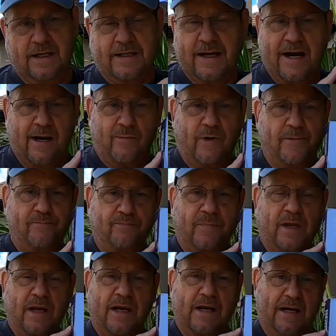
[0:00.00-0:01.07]
camera,
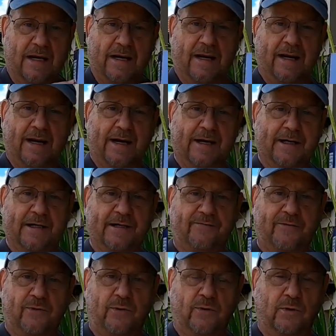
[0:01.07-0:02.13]
and
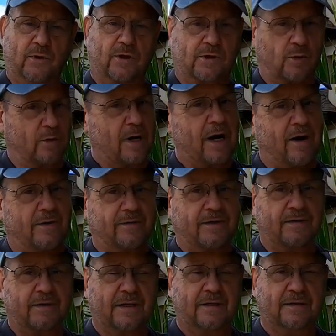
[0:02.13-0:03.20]
if you look
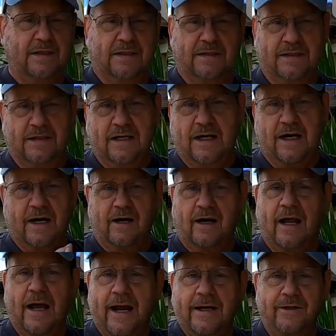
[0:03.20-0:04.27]
around
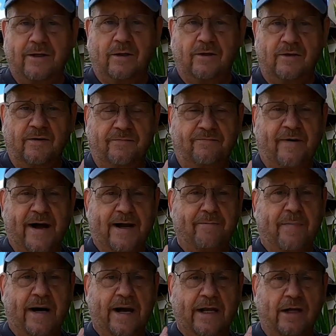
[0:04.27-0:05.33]
online you'll find
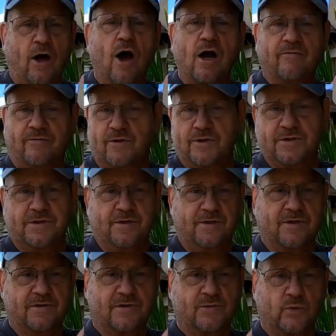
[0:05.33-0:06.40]
my long version of
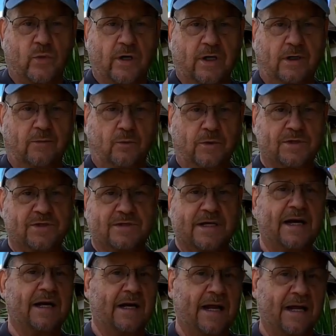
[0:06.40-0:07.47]
this as well, which has
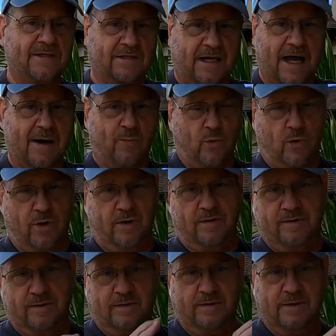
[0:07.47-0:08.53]
a lot more
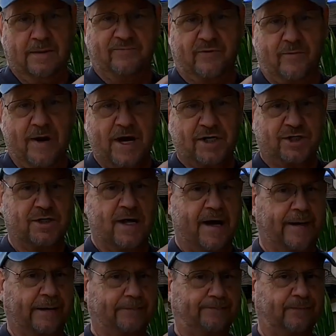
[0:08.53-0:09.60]
information
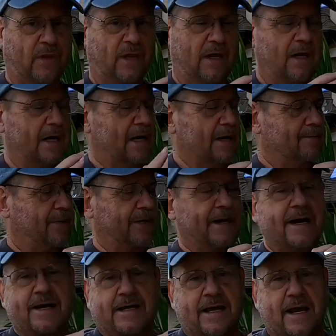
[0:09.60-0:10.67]
on it. But in any